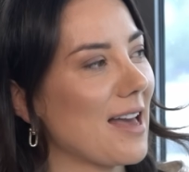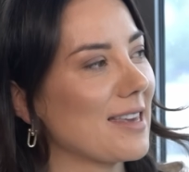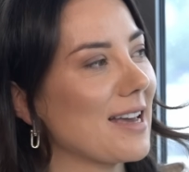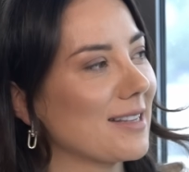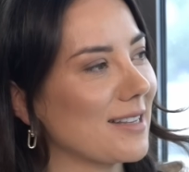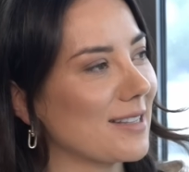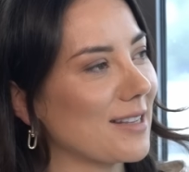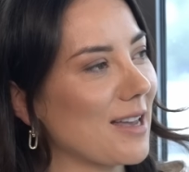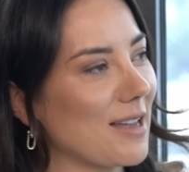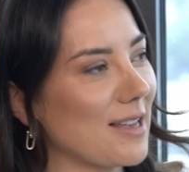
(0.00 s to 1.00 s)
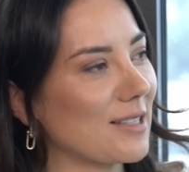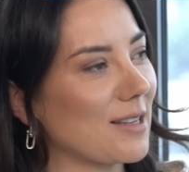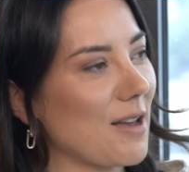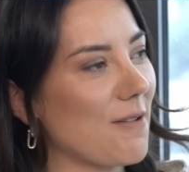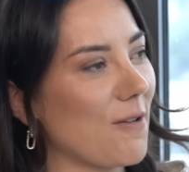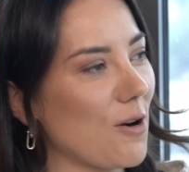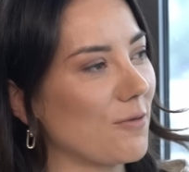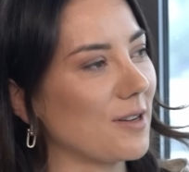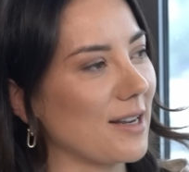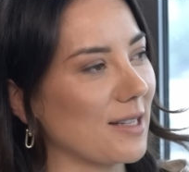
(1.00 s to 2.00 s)
Yes, it's
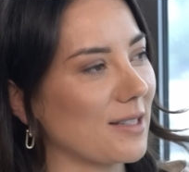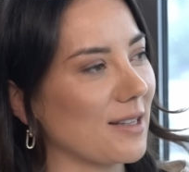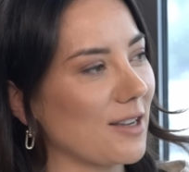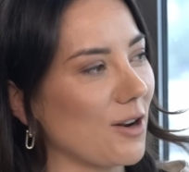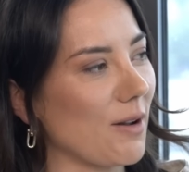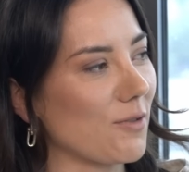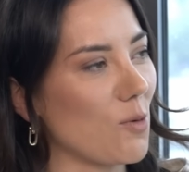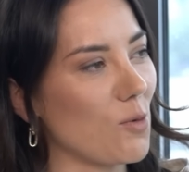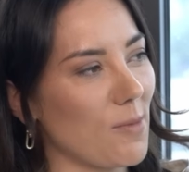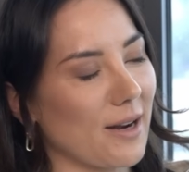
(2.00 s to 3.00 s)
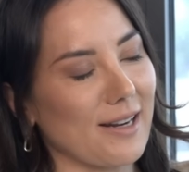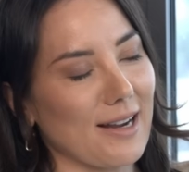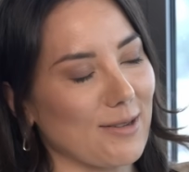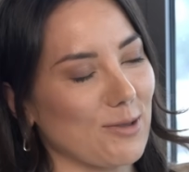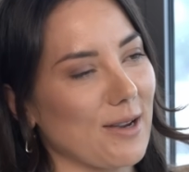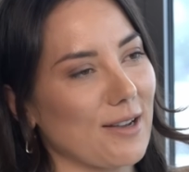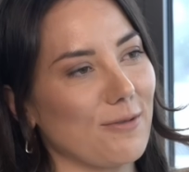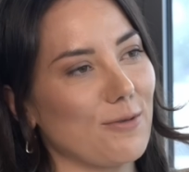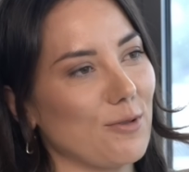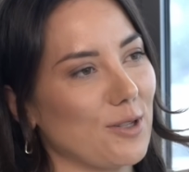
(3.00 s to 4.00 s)
evolved, and it's, you know, I've got more money now so I can
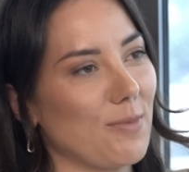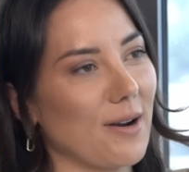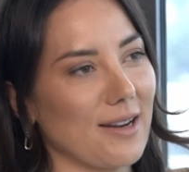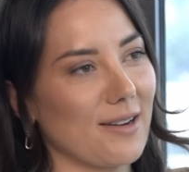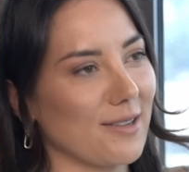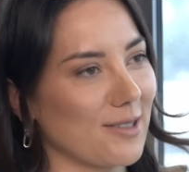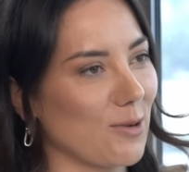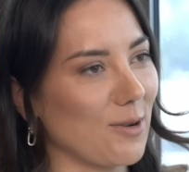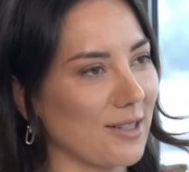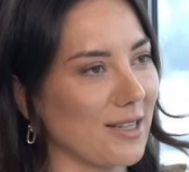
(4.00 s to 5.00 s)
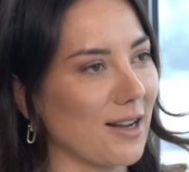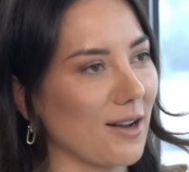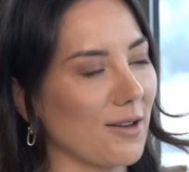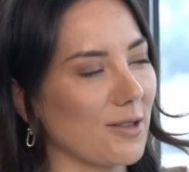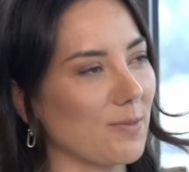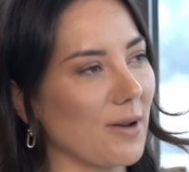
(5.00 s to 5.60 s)
afford to buy nicer quality clothes.